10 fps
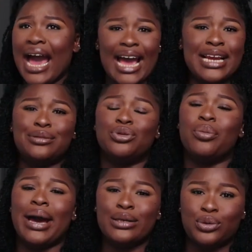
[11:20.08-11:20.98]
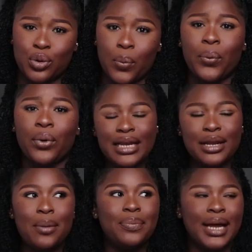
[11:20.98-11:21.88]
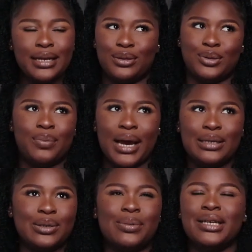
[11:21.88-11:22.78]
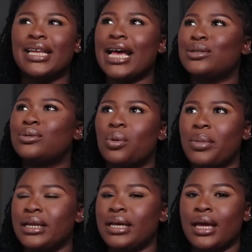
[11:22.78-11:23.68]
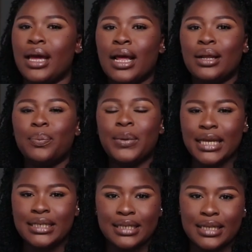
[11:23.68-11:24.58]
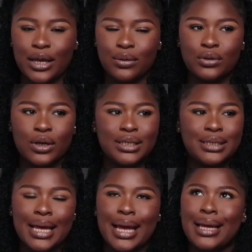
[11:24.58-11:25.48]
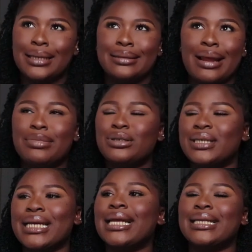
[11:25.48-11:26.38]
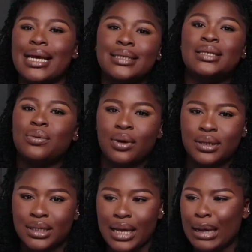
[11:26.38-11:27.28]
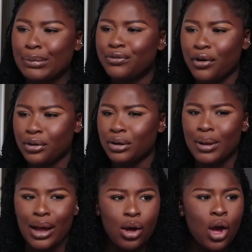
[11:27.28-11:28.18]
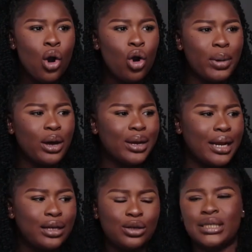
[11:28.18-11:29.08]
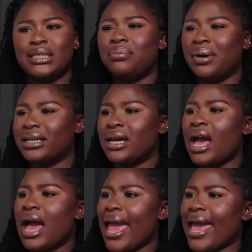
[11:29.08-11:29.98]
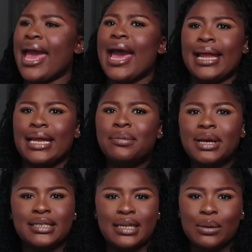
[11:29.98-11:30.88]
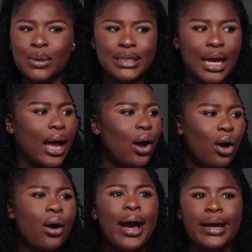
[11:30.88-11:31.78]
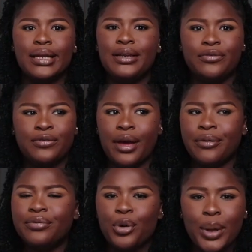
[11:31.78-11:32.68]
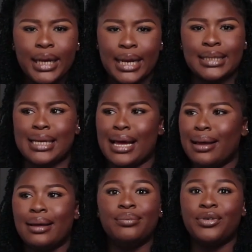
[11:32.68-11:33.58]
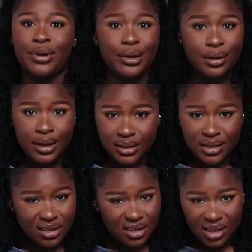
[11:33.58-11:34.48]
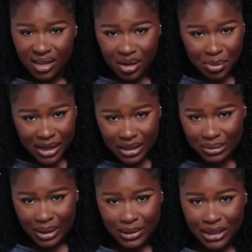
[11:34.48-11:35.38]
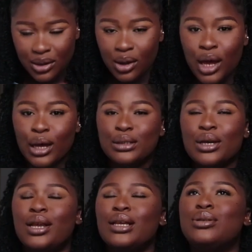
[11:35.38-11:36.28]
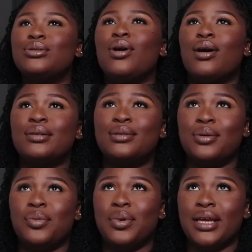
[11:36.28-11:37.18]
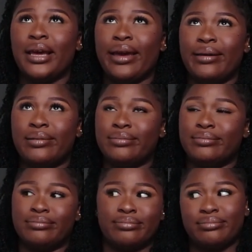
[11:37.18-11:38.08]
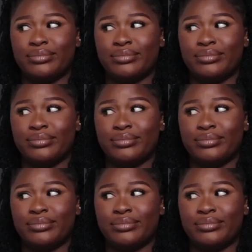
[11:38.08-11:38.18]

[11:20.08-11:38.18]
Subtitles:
I need to buy soap. Like, I'm not planning to buy something. There are so many places that you just say, let me just enter and see what's there, and before you know, you're like, oh my god, I need cutting pad, I need micellar water, I need foaming cleanser. Before you know it, your pockets will empty. So you need to also be you